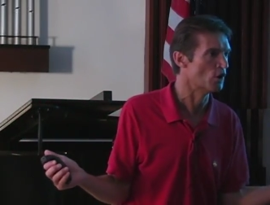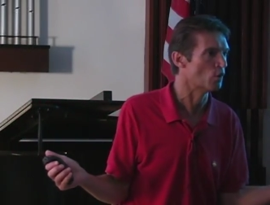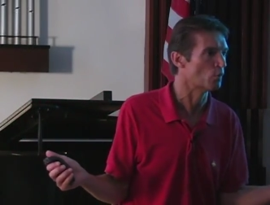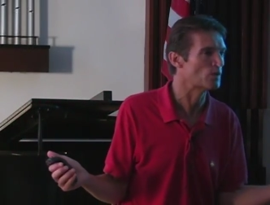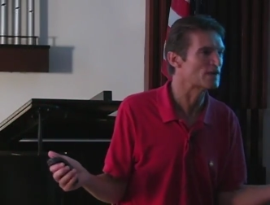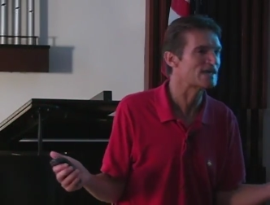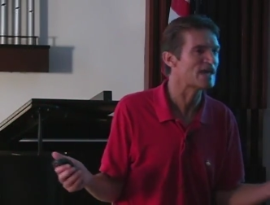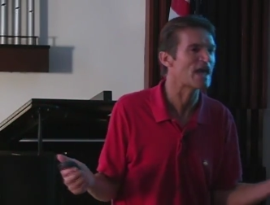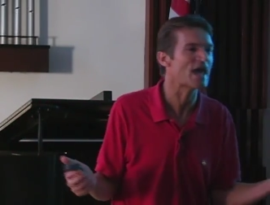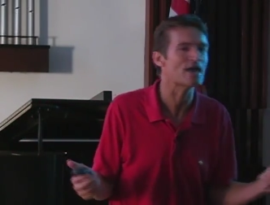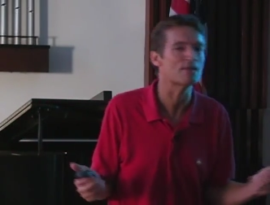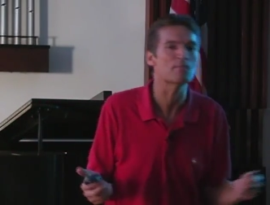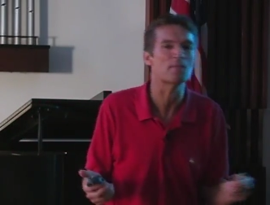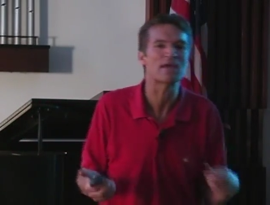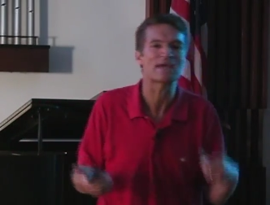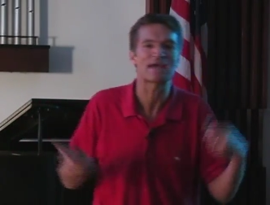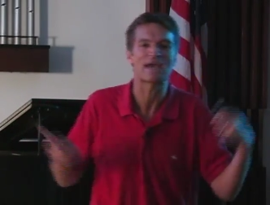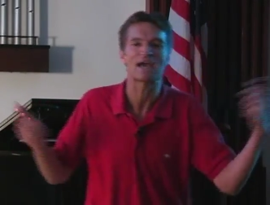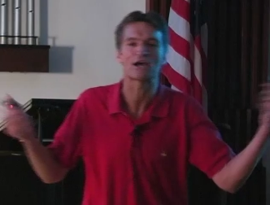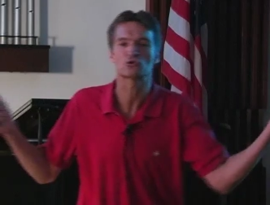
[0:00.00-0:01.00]
We can't
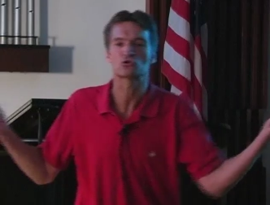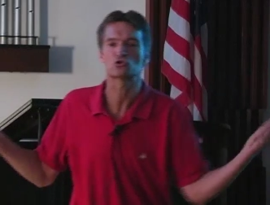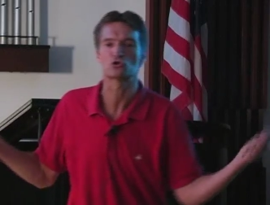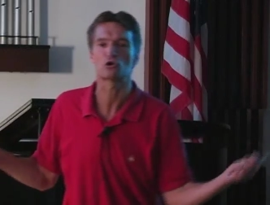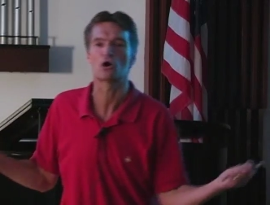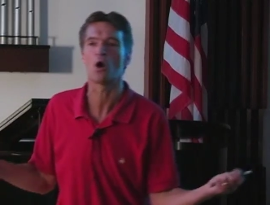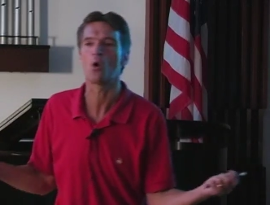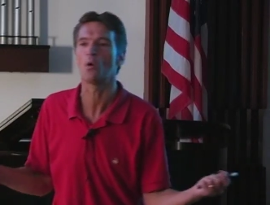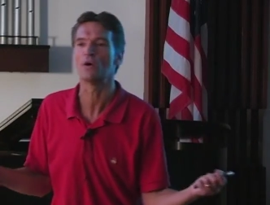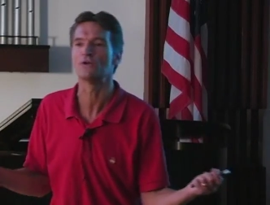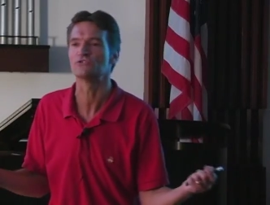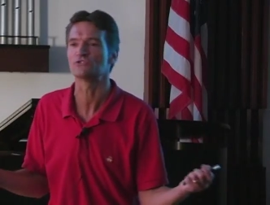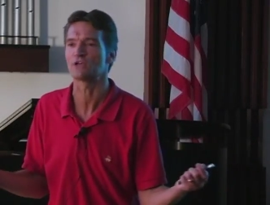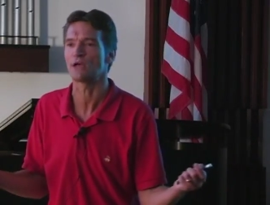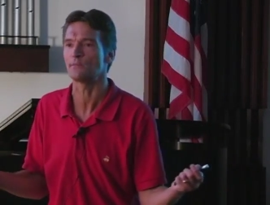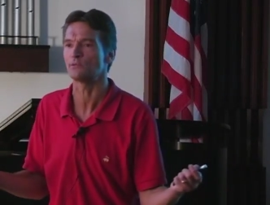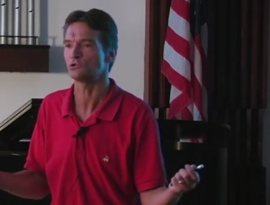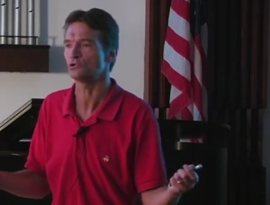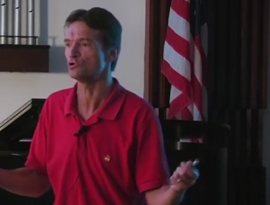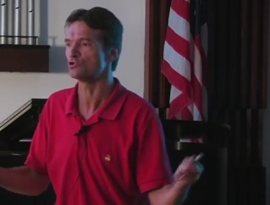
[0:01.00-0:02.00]
make extra
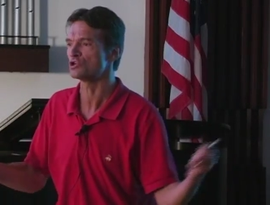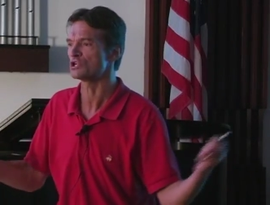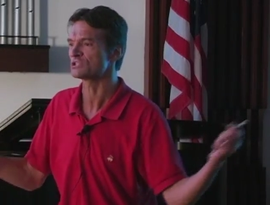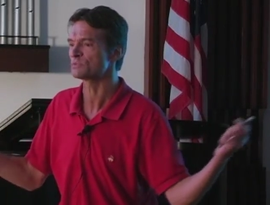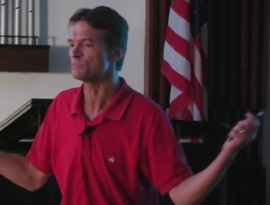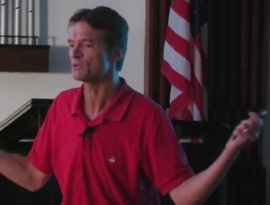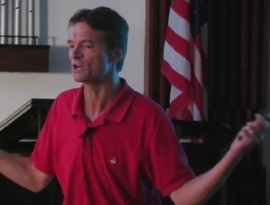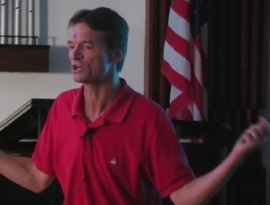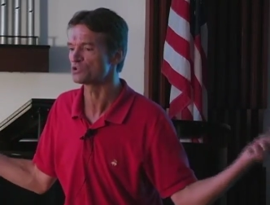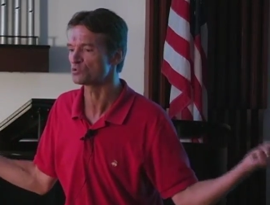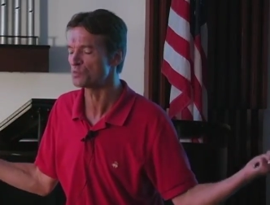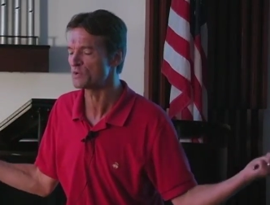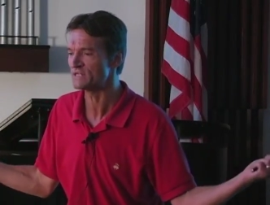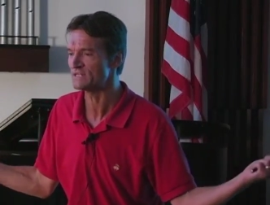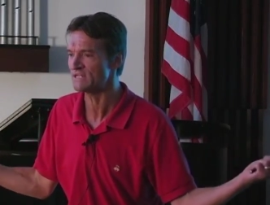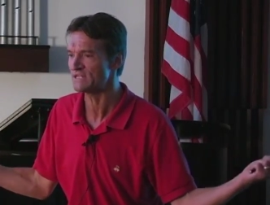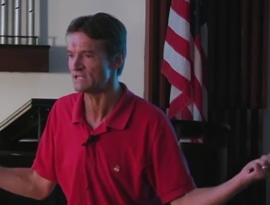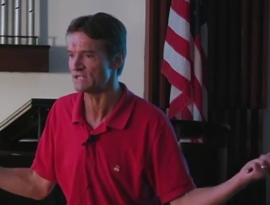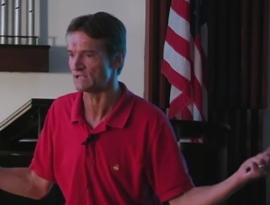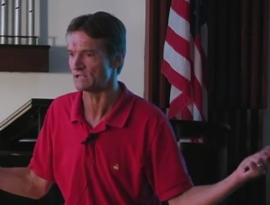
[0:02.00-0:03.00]
coenzyme Q just because we
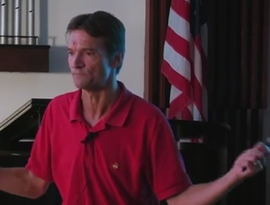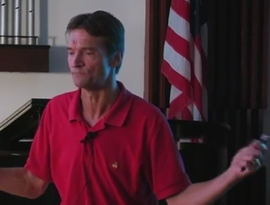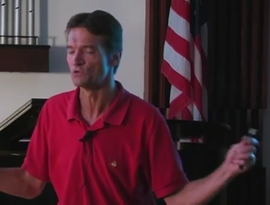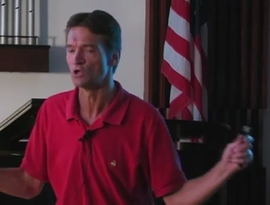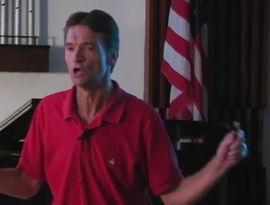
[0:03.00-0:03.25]
need it.